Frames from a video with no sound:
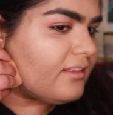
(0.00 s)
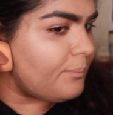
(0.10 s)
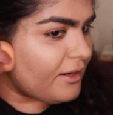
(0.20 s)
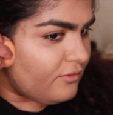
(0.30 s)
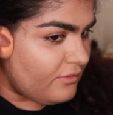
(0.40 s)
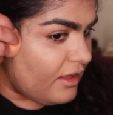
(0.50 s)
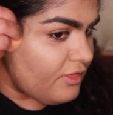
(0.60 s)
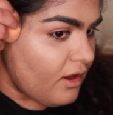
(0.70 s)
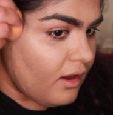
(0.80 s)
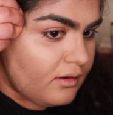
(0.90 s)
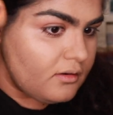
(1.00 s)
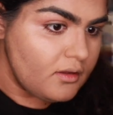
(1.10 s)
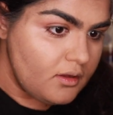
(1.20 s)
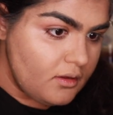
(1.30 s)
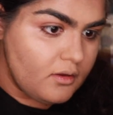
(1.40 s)
like better than I thought.
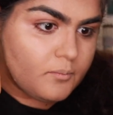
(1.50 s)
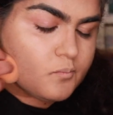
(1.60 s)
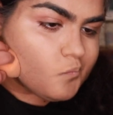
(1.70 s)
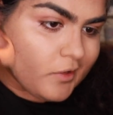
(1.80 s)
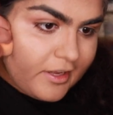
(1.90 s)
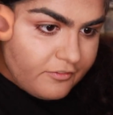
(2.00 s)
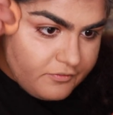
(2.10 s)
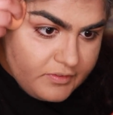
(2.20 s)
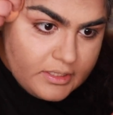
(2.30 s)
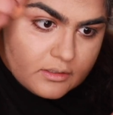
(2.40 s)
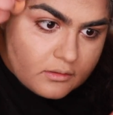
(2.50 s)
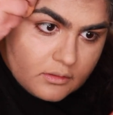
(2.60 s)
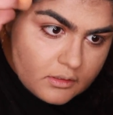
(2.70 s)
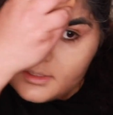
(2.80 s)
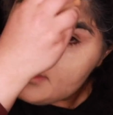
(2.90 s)
Like I
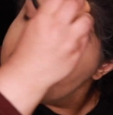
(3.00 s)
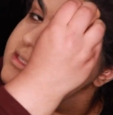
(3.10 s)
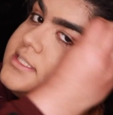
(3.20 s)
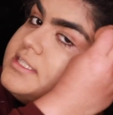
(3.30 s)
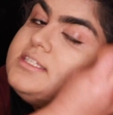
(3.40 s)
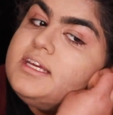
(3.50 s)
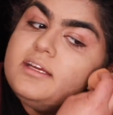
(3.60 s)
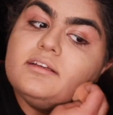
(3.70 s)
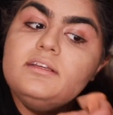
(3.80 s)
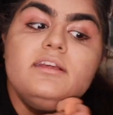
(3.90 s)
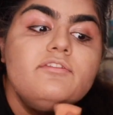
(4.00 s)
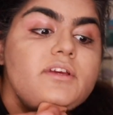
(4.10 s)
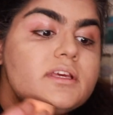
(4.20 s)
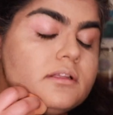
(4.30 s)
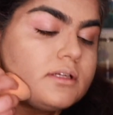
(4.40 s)
feel
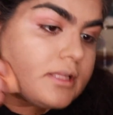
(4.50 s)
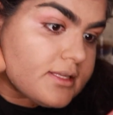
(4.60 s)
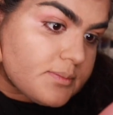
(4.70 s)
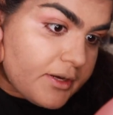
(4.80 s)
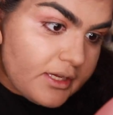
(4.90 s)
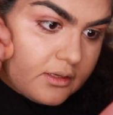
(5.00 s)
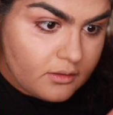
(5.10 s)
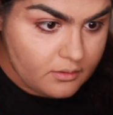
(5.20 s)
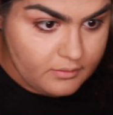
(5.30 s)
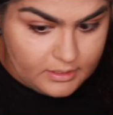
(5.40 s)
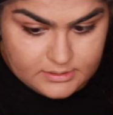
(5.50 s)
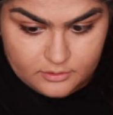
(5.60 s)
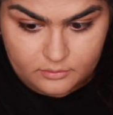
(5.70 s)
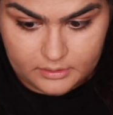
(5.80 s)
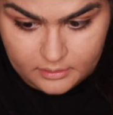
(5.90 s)
significantly less muddy than I did
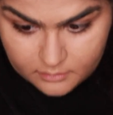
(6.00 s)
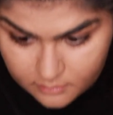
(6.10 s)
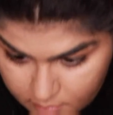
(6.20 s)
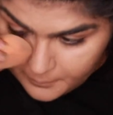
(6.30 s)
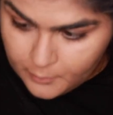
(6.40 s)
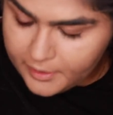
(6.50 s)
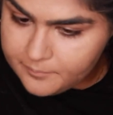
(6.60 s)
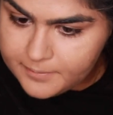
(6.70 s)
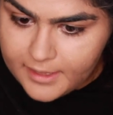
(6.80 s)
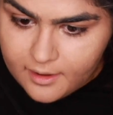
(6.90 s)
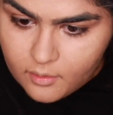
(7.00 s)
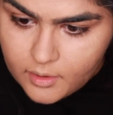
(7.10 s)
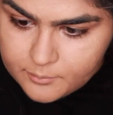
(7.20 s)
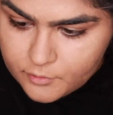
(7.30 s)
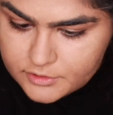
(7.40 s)
earlier. Okay, now
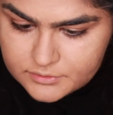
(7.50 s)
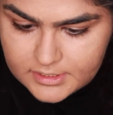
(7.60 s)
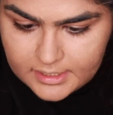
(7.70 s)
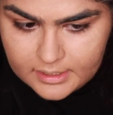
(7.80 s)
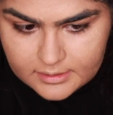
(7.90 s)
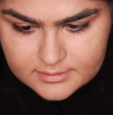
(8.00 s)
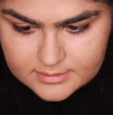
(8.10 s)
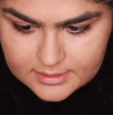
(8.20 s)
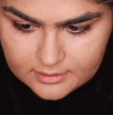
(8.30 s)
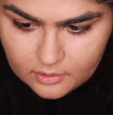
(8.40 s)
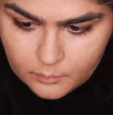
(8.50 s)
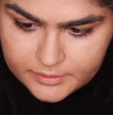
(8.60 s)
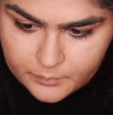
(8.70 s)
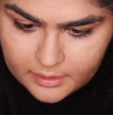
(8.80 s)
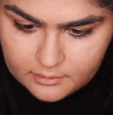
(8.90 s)
I'm going to take, since that all
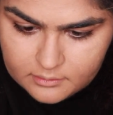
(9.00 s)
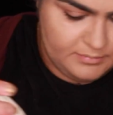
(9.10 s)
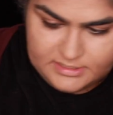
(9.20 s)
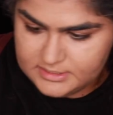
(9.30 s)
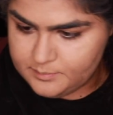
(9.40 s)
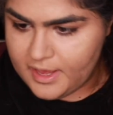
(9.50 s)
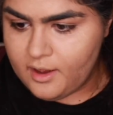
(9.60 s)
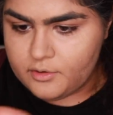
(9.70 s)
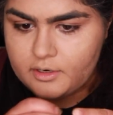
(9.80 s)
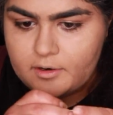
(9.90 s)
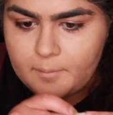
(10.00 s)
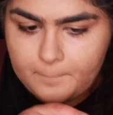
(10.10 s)
went well, I'm gonna take some powder